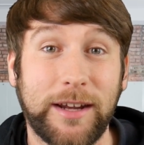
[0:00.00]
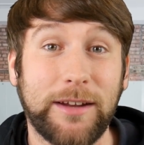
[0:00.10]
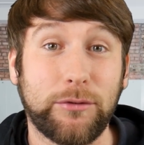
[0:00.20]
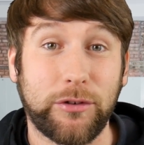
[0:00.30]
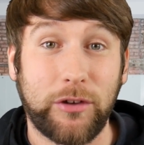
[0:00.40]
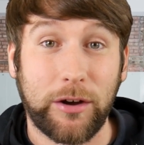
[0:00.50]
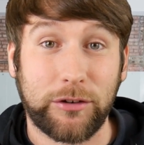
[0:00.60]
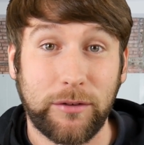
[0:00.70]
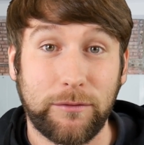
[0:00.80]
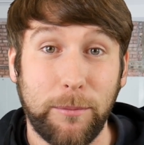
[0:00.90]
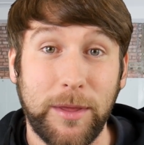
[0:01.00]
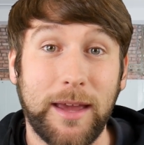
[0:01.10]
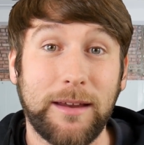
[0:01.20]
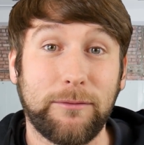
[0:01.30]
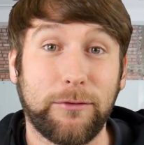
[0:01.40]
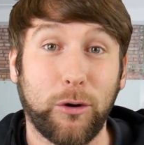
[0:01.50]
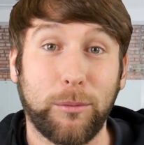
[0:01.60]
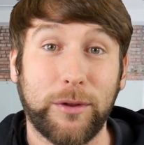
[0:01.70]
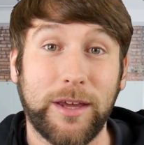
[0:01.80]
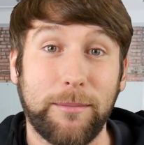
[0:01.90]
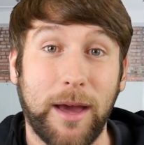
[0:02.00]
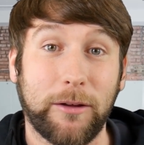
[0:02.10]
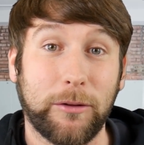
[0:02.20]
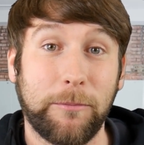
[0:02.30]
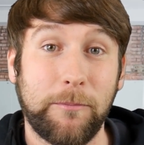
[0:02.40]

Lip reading: introduction from the informal email.